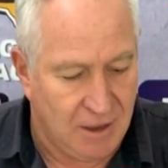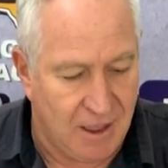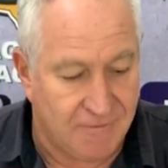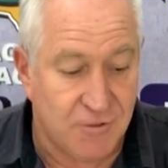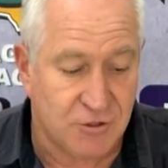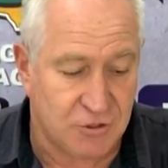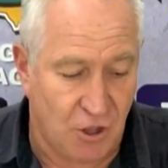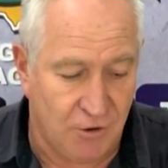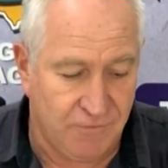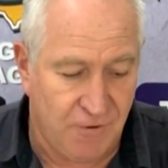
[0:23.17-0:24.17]
For the
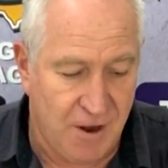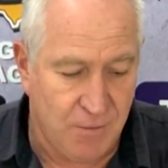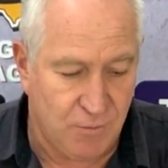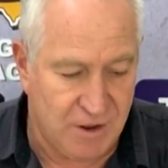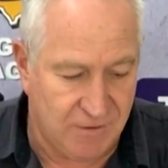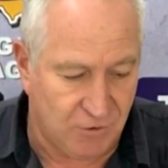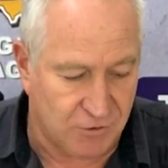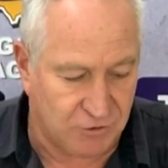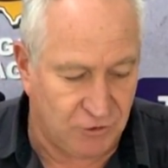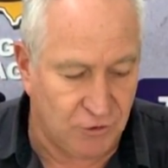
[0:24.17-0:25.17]
stone frame, we have
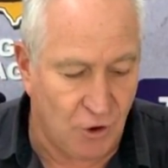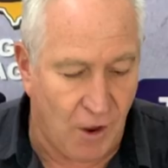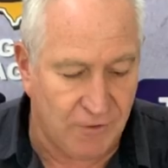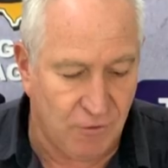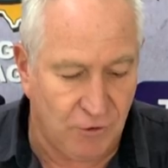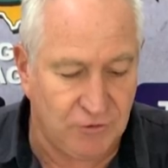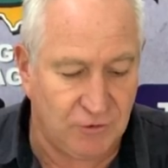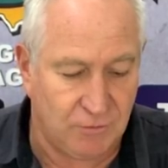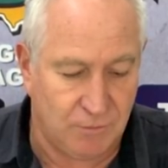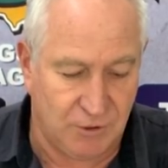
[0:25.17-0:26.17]
got the two guide rods
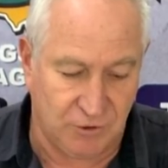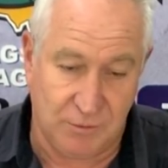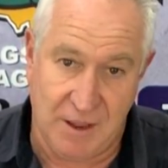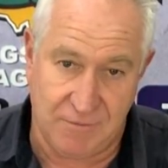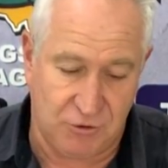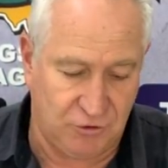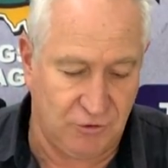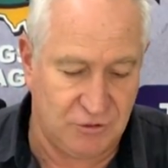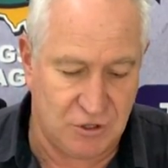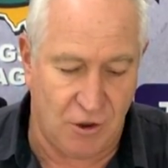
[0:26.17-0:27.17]
because we have the
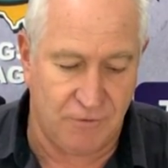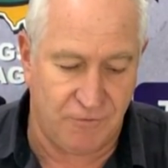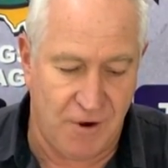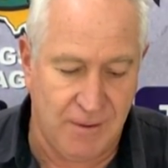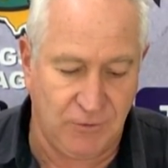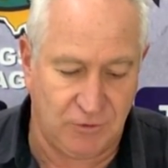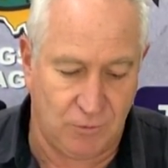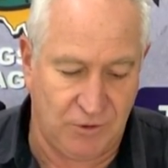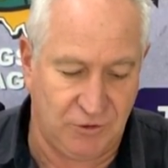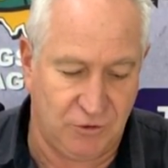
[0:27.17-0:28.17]
two stone frames.
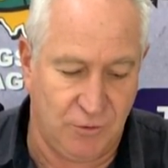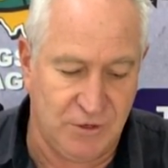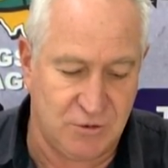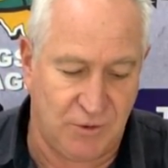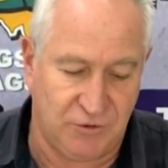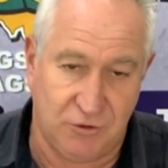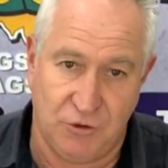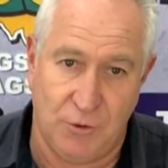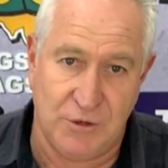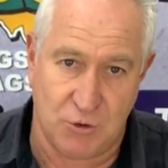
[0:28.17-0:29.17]
One's a 2-inch, one's a
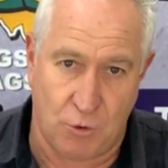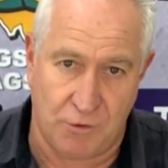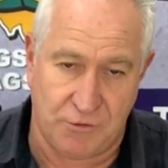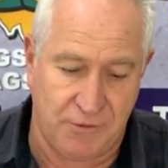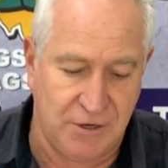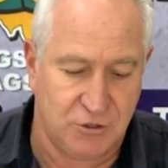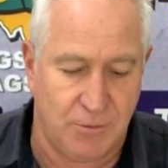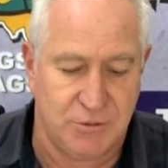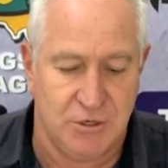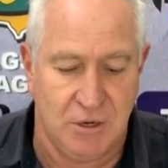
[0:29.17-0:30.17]
2-inch or a 3-inch
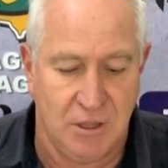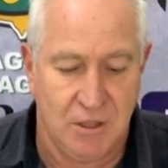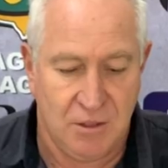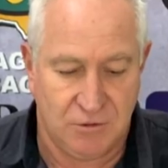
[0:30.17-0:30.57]
option.